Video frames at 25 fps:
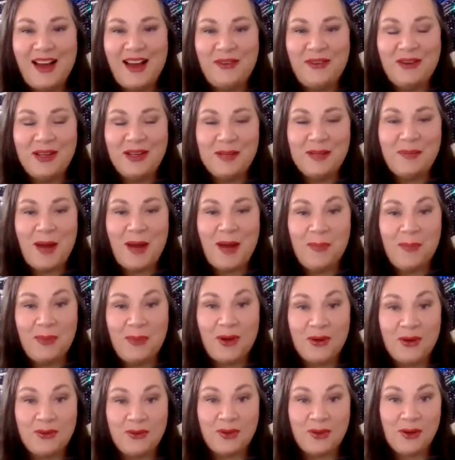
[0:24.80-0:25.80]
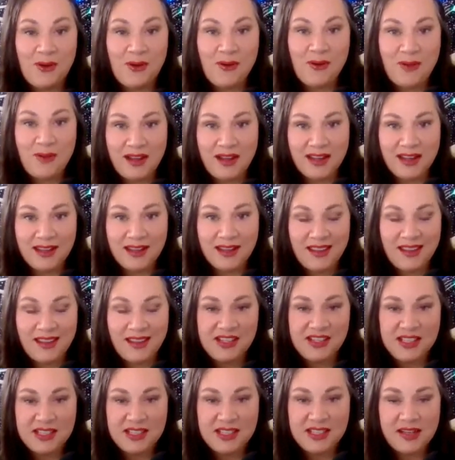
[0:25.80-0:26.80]
I wanted to pop on real quick.
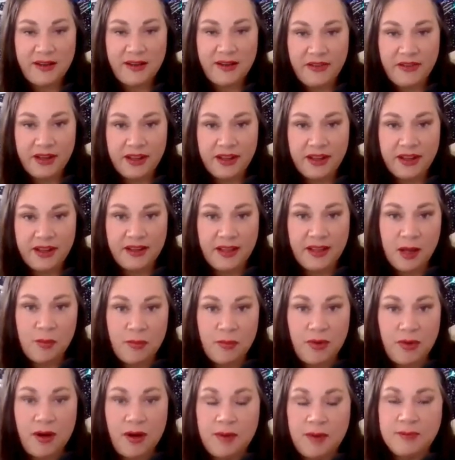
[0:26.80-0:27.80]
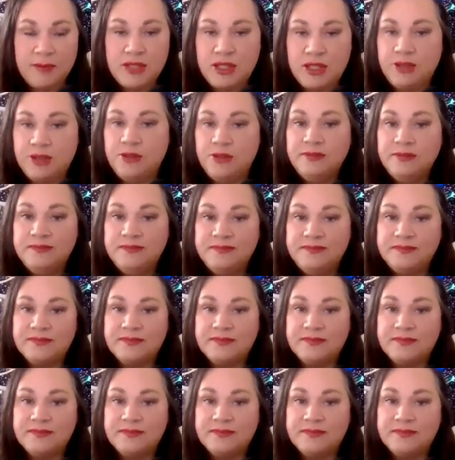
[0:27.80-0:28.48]
This is definitely impromptu.